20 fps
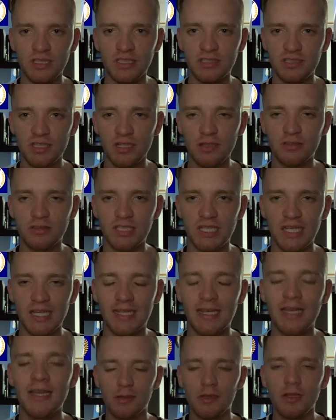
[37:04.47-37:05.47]

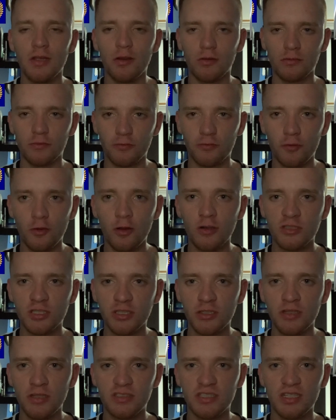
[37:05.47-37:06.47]
Celtic.
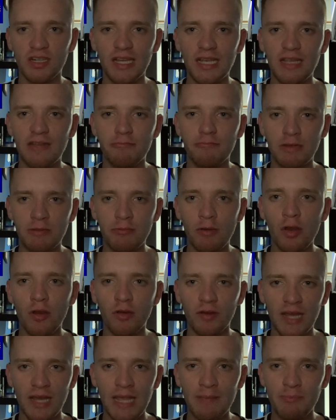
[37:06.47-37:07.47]
Unfortunately, we were
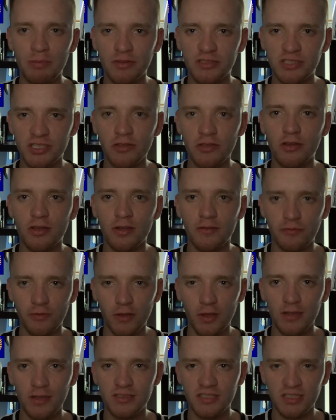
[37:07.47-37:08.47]
unable to
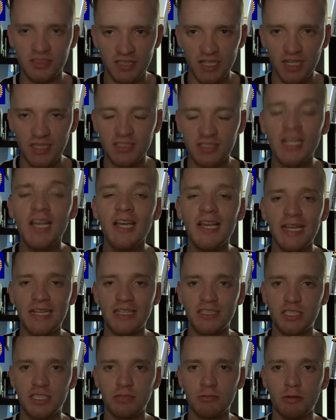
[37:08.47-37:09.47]
convert that
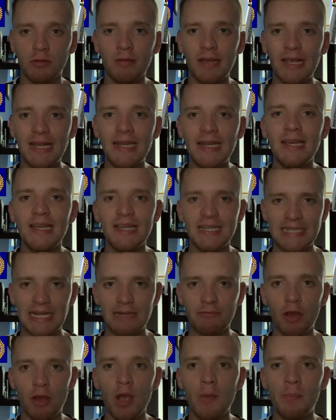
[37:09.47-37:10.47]
into a win in
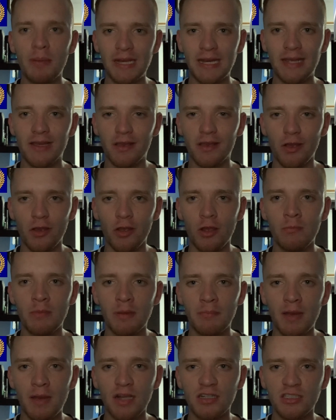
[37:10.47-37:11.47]
our opening home
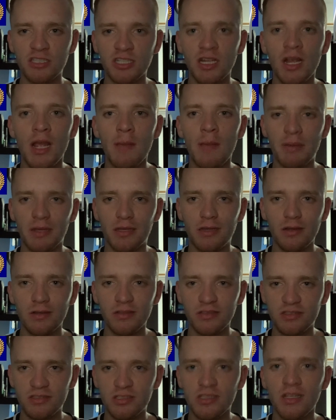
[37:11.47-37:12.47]
match,
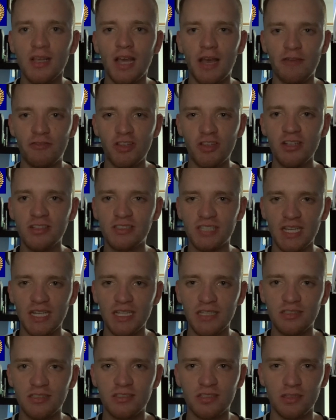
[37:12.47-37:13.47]
because a few
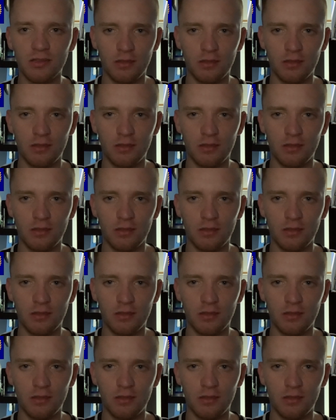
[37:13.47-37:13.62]
days